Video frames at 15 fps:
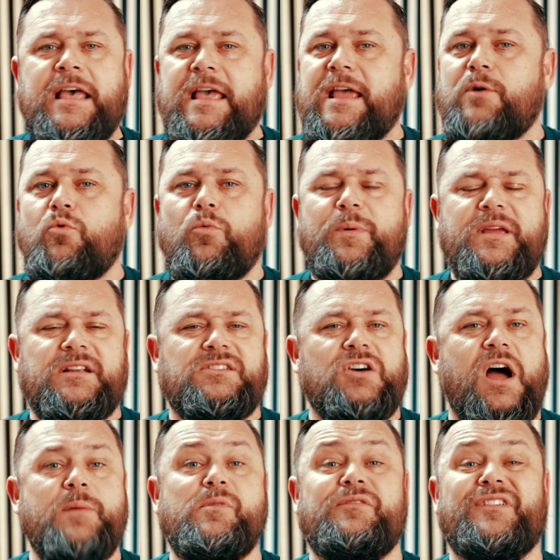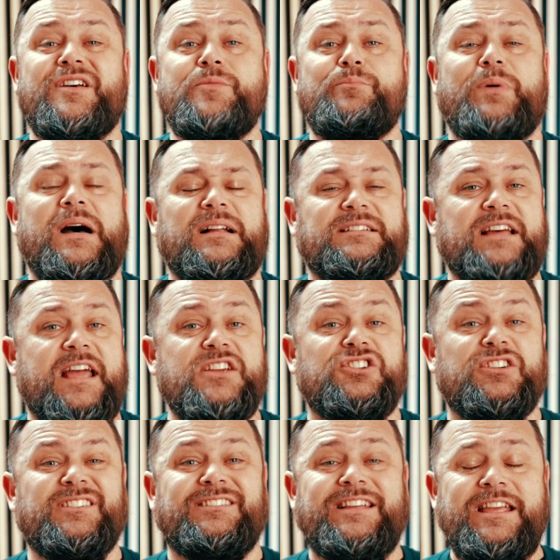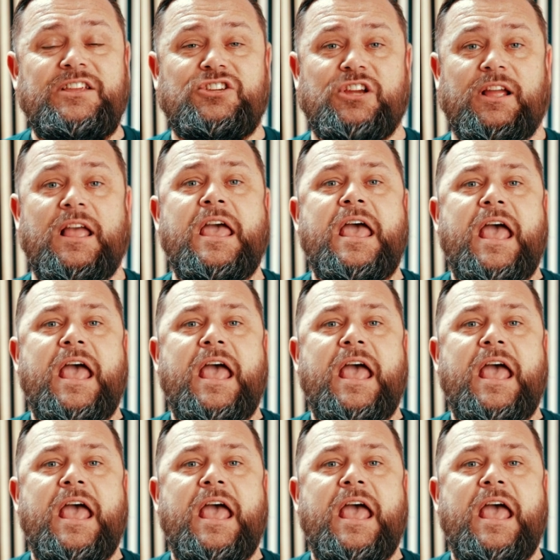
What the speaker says: It will be a time of impartation, teaching,